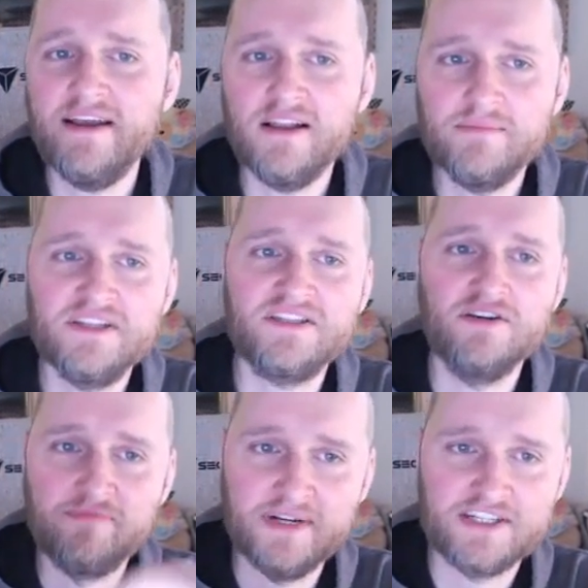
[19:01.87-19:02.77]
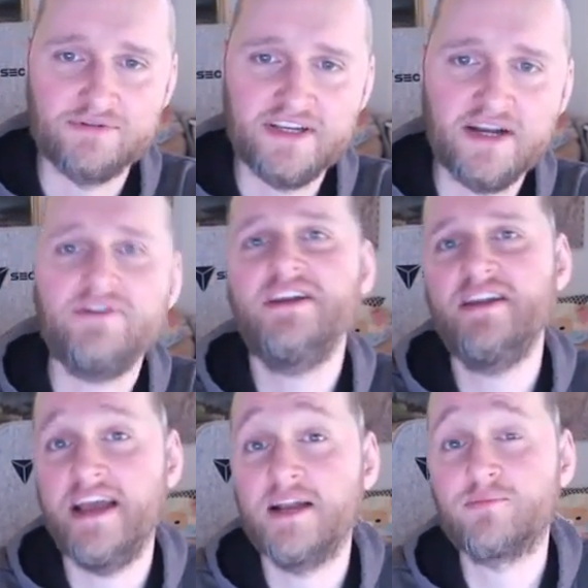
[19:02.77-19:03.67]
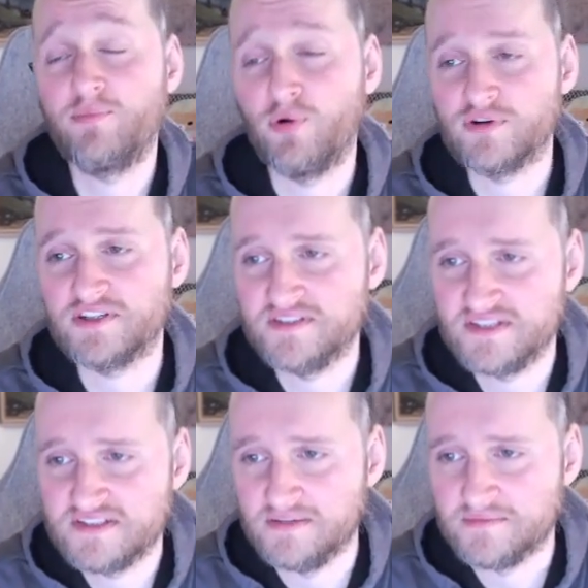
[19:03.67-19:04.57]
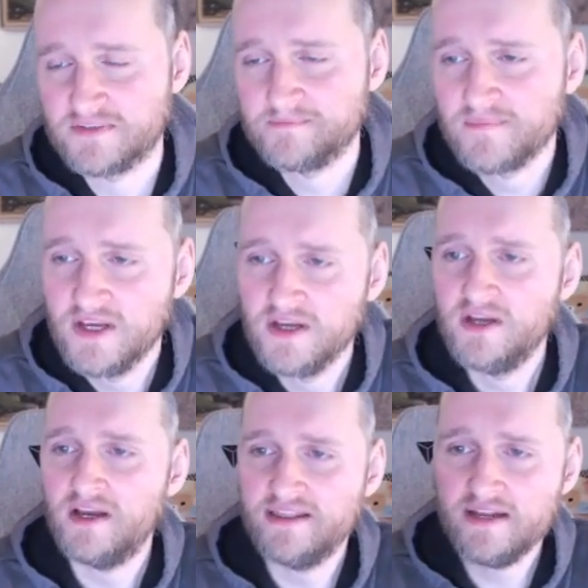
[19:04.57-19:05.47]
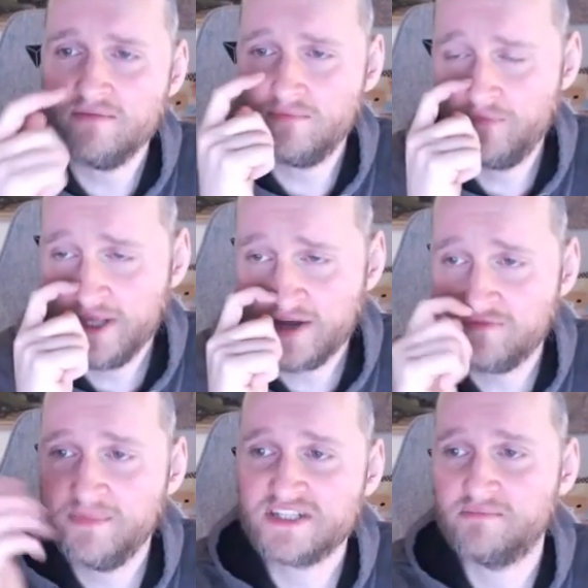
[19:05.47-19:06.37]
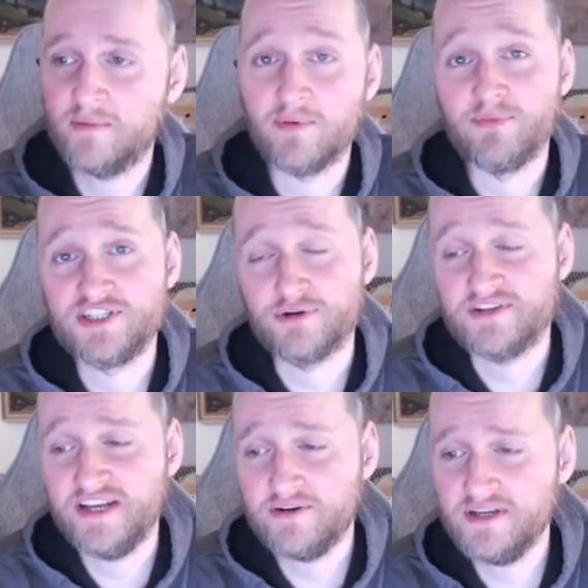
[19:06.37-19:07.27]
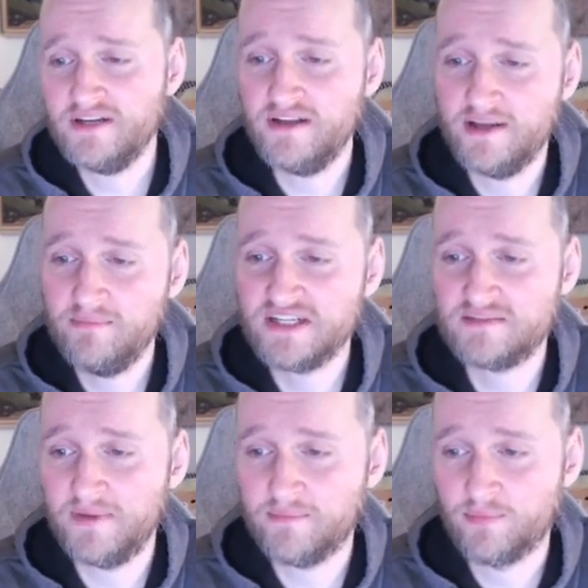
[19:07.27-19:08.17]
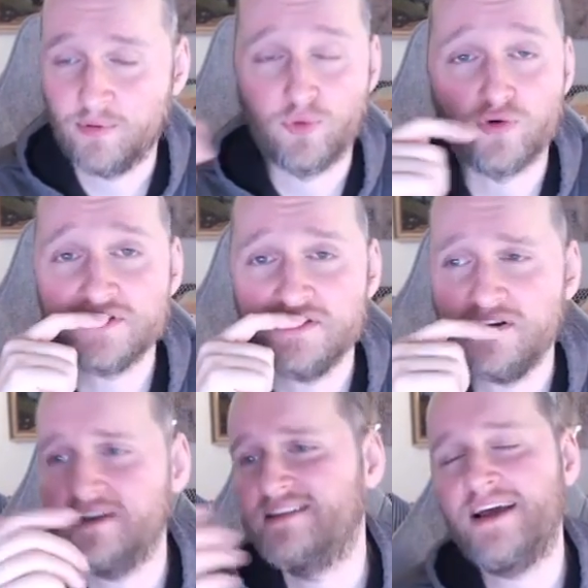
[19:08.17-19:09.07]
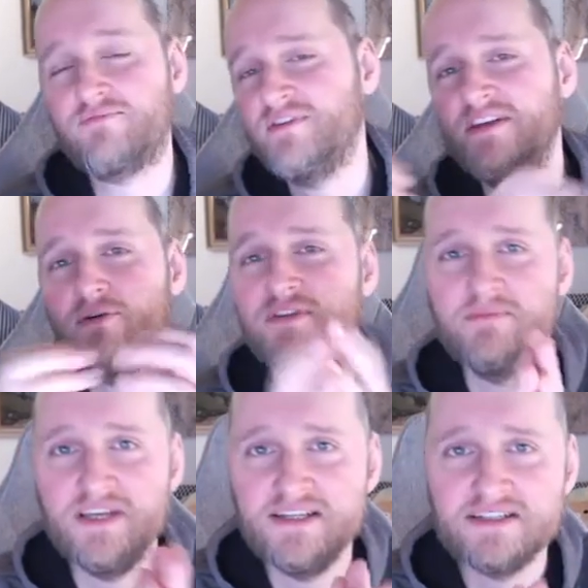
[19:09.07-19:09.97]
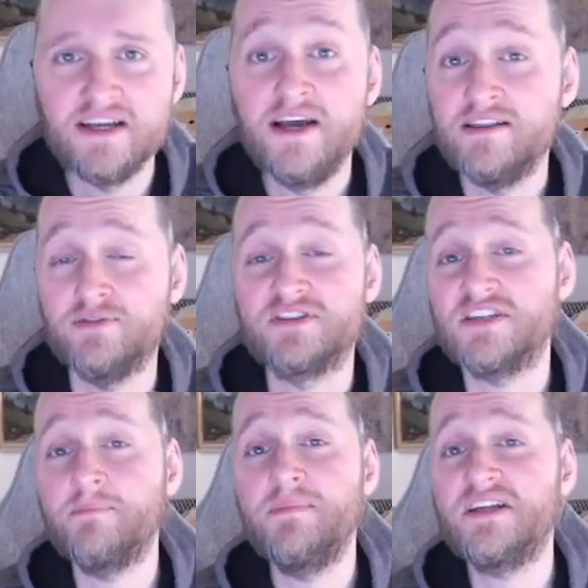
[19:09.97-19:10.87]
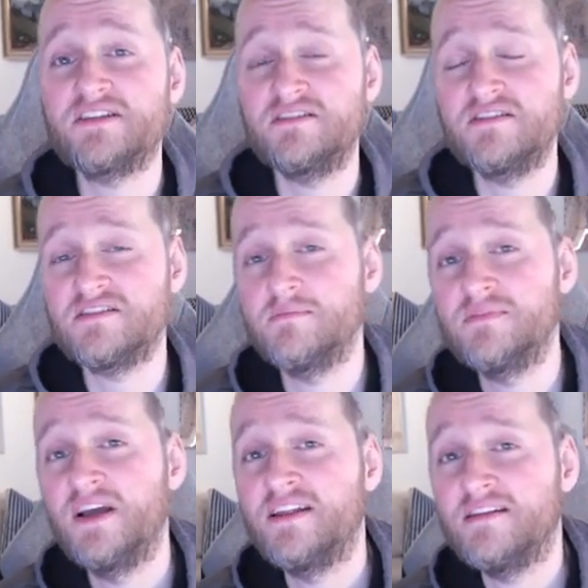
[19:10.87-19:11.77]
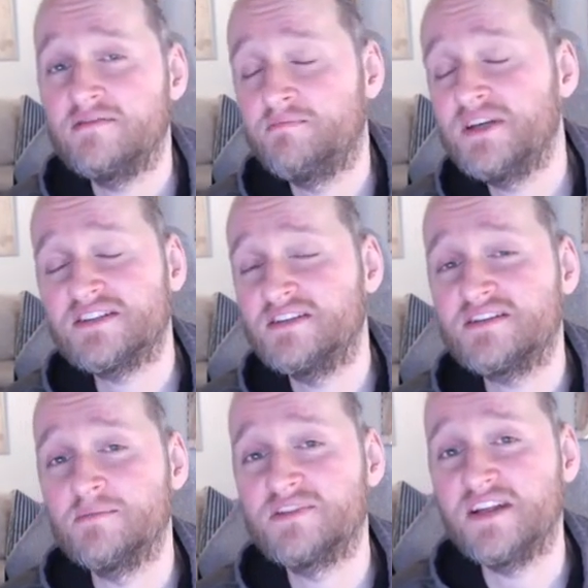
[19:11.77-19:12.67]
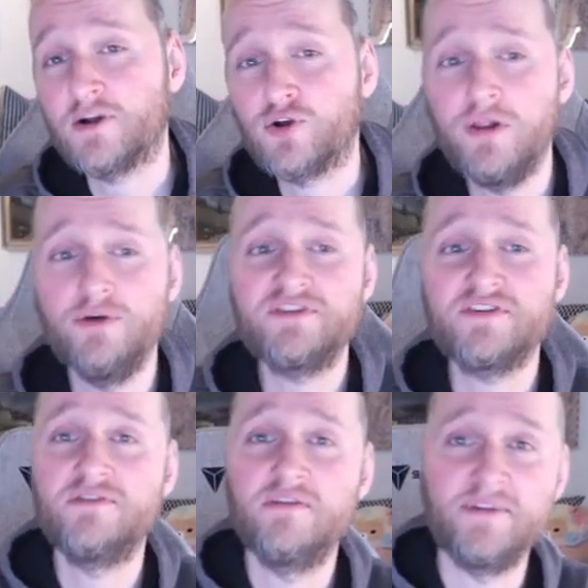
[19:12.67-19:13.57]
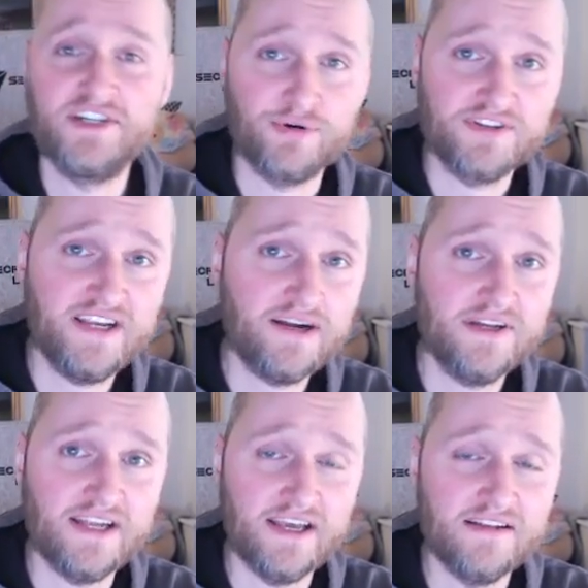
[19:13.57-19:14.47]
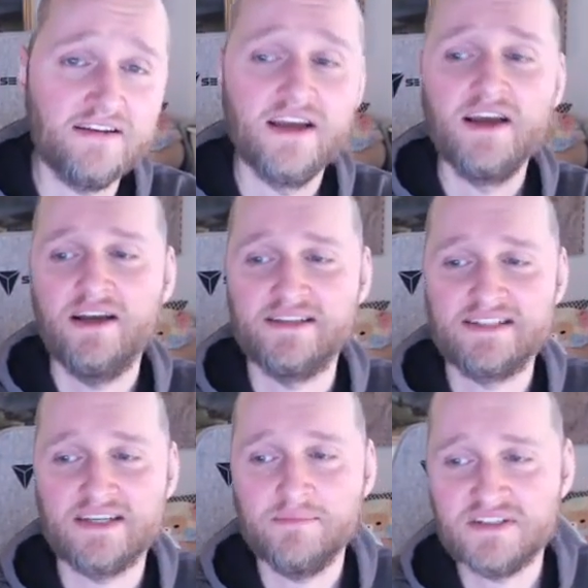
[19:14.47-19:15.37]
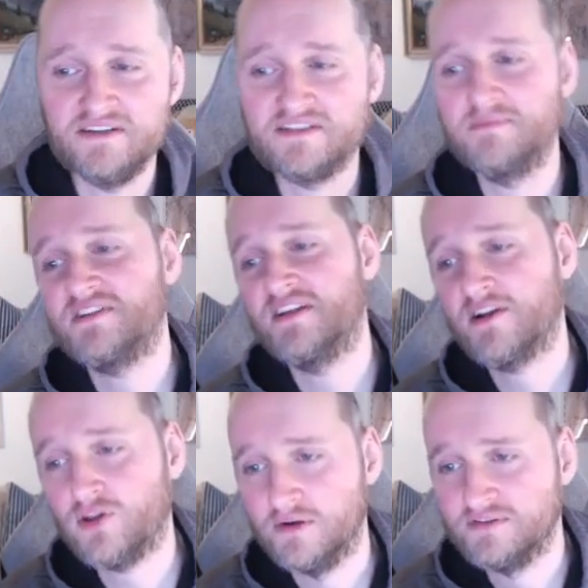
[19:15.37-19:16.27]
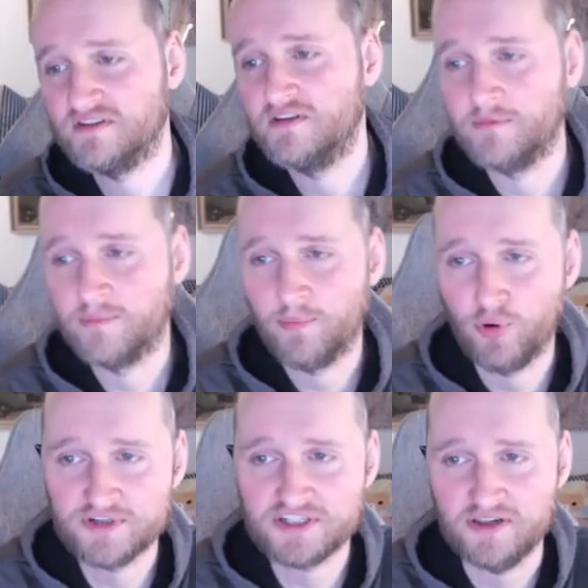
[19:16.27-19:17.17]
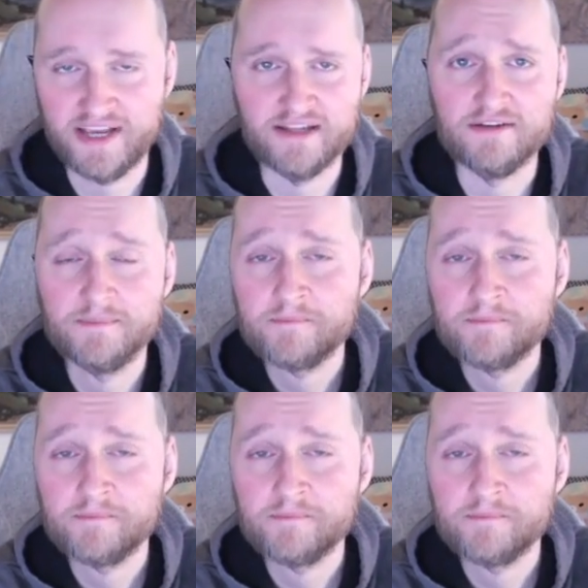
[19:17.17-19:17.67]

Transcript: elements of majoritarian and proportional systems. And then we have mixed member majoritarian and mixed member proportional, and that really only means there is some mixed systems that are closer to the majoritarian end and some systems that are closer to the proportional end.